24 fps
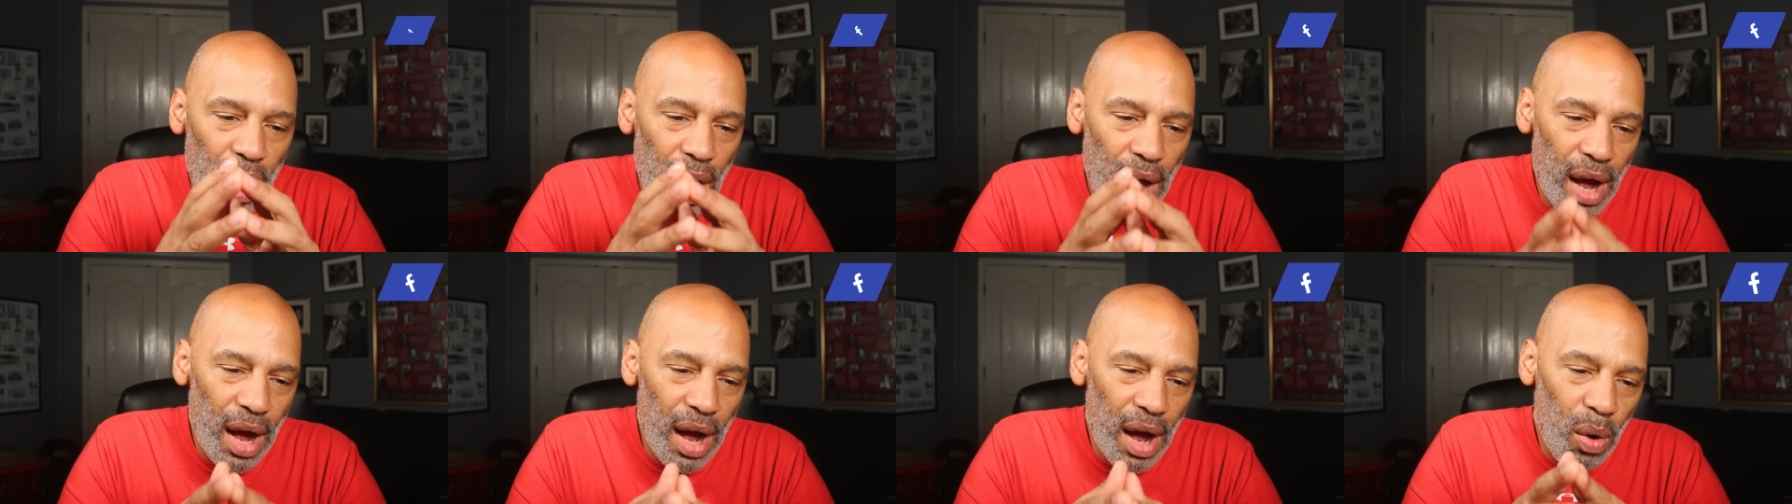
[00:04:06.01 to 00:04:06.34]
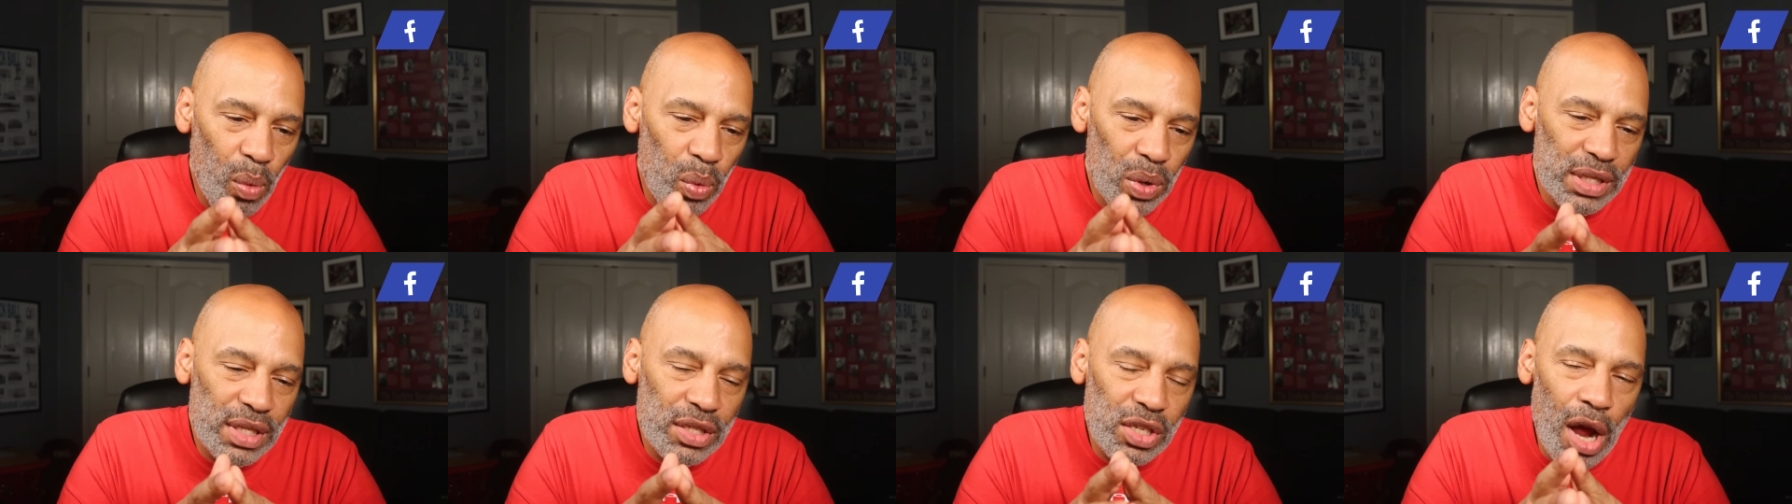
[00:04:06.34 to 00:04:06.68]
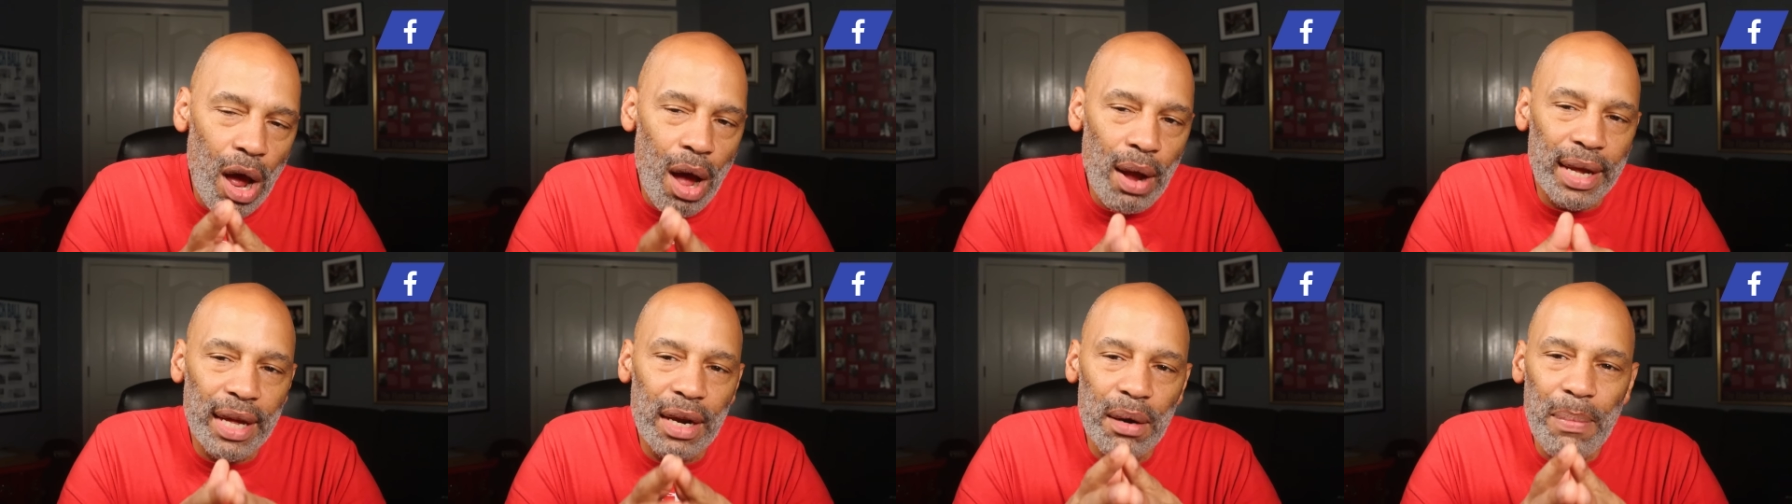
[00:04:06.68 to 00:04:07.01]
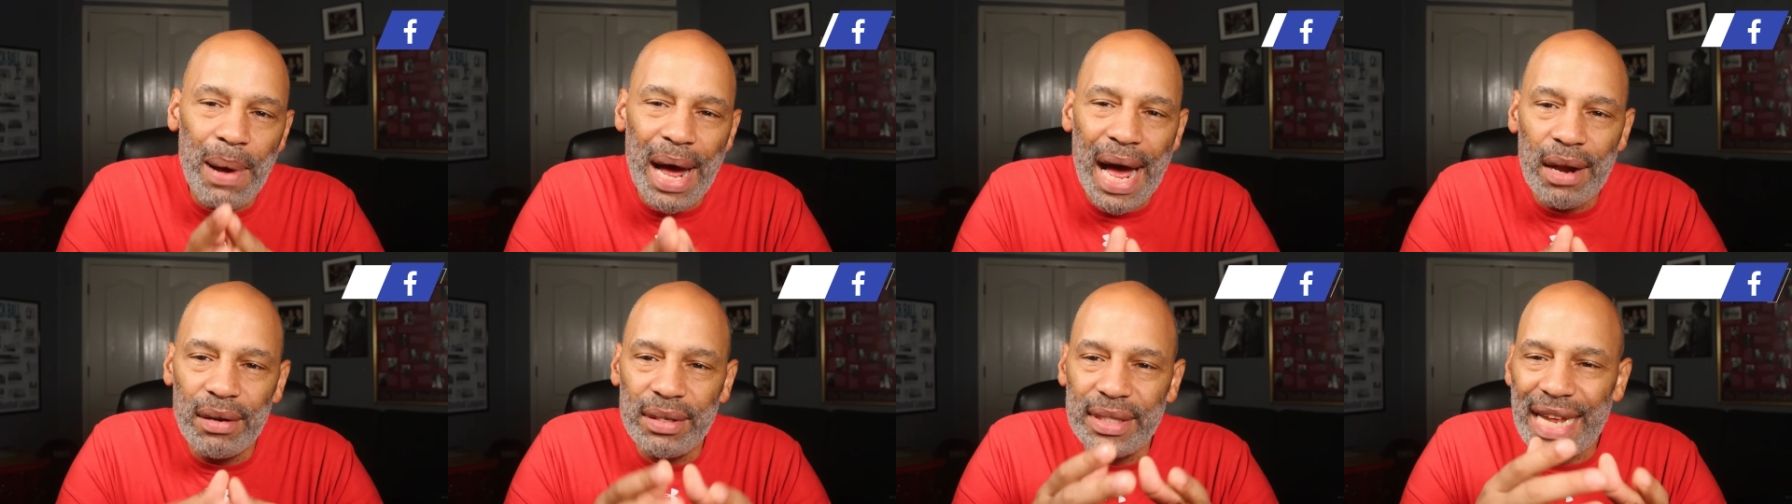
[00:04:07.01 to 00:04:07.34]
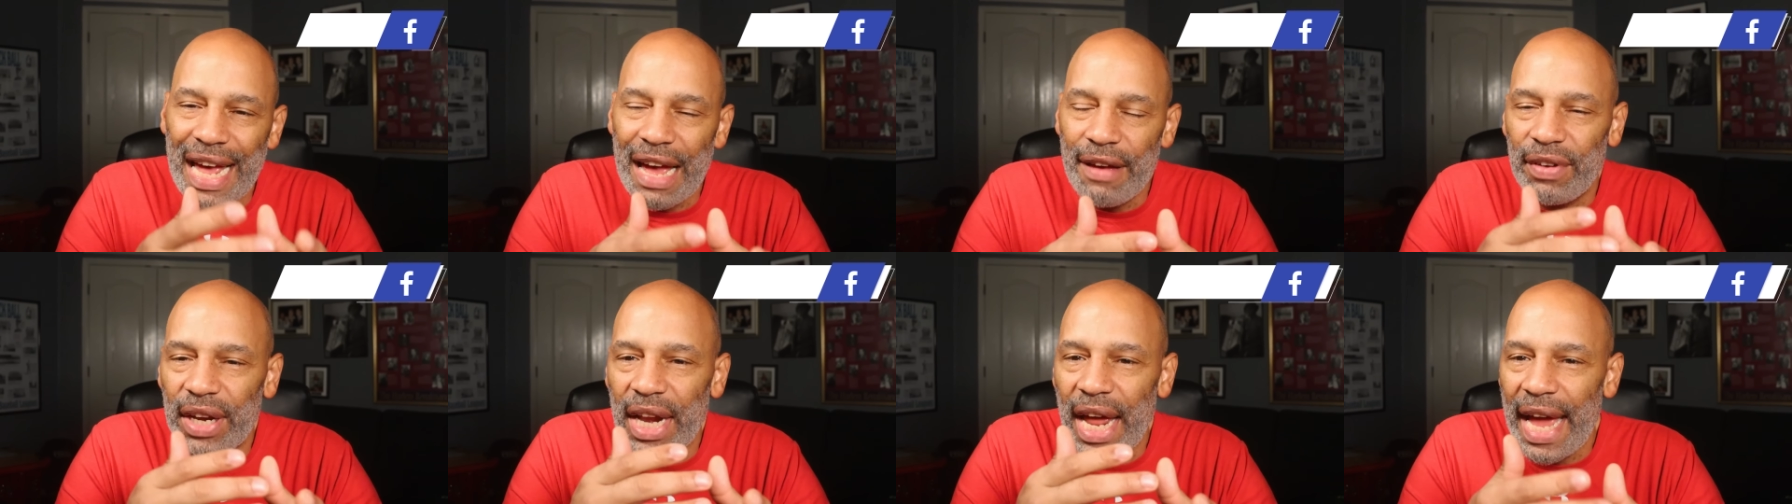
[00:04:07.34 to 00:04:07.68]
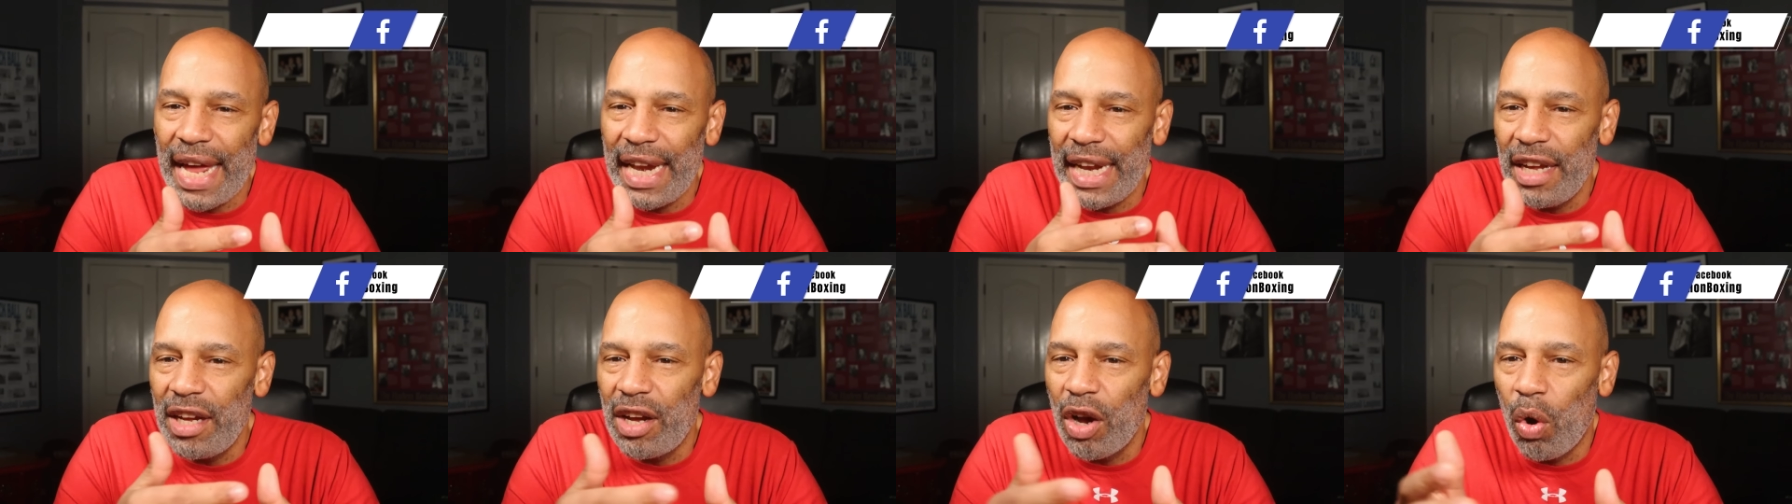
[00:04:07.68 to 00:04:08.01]
was talking about Devin
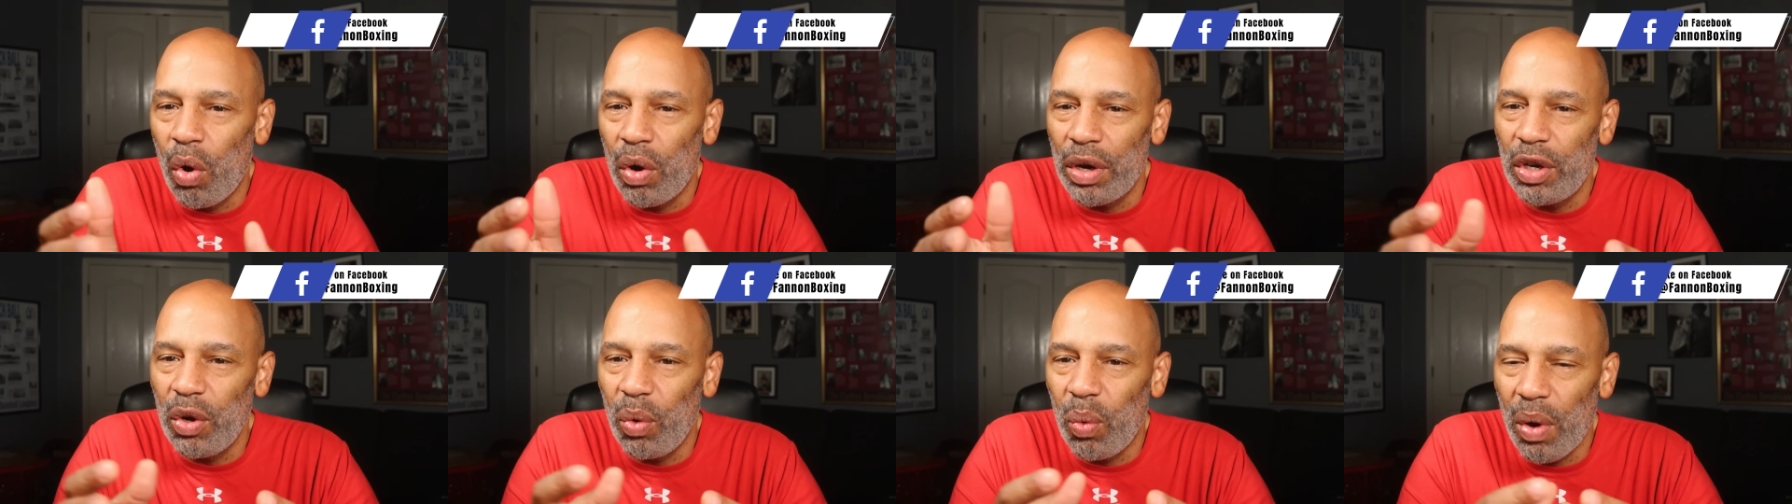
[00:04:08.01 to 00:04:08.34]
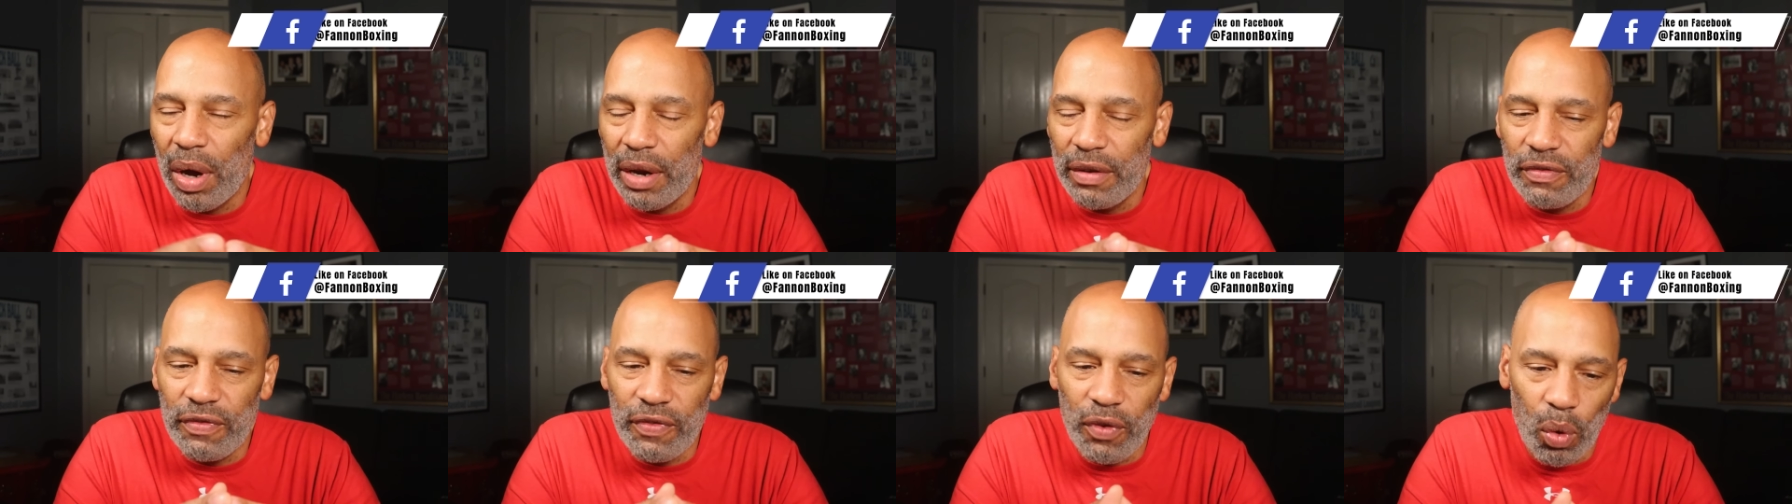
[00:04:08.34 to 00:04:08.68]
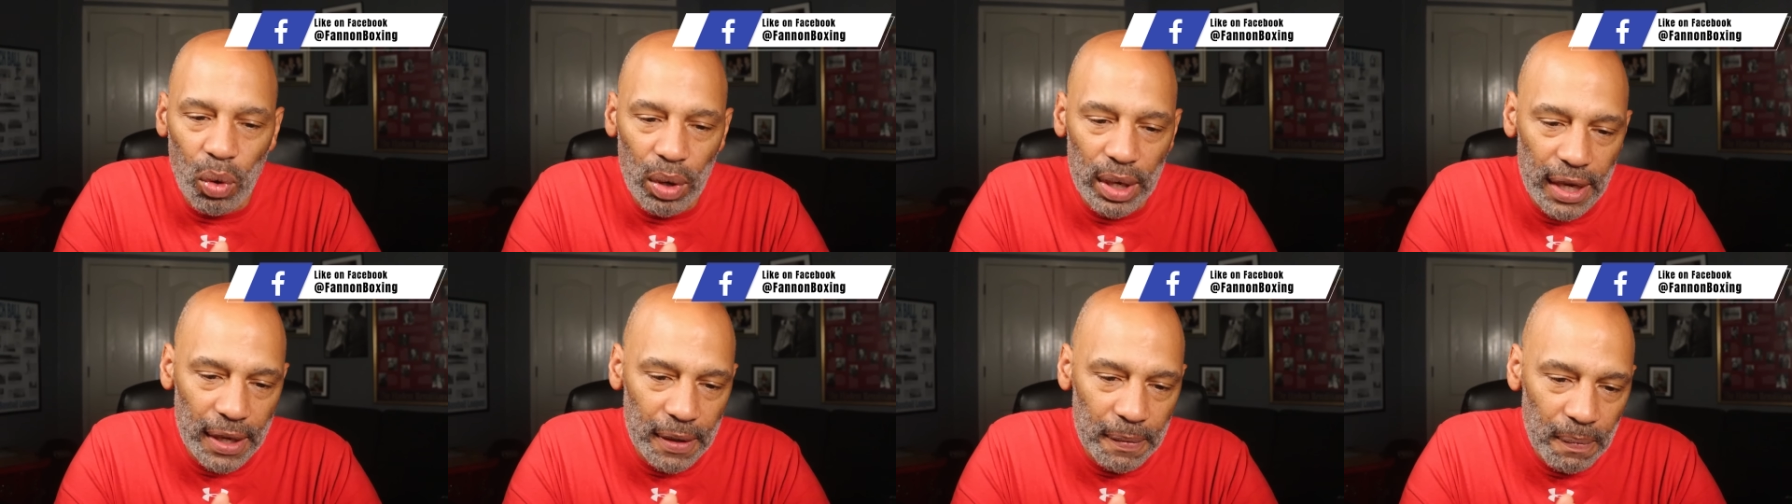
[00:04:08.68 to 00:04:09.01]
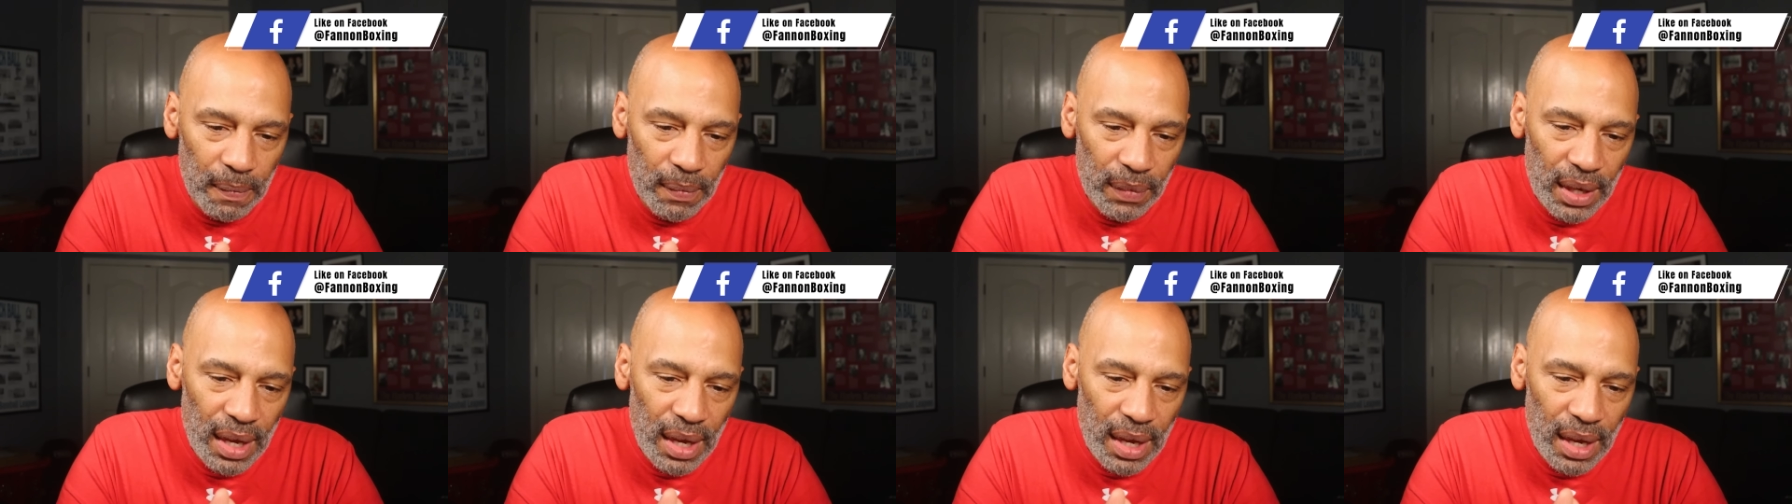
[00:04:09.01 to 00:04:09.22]
Haney going to 140.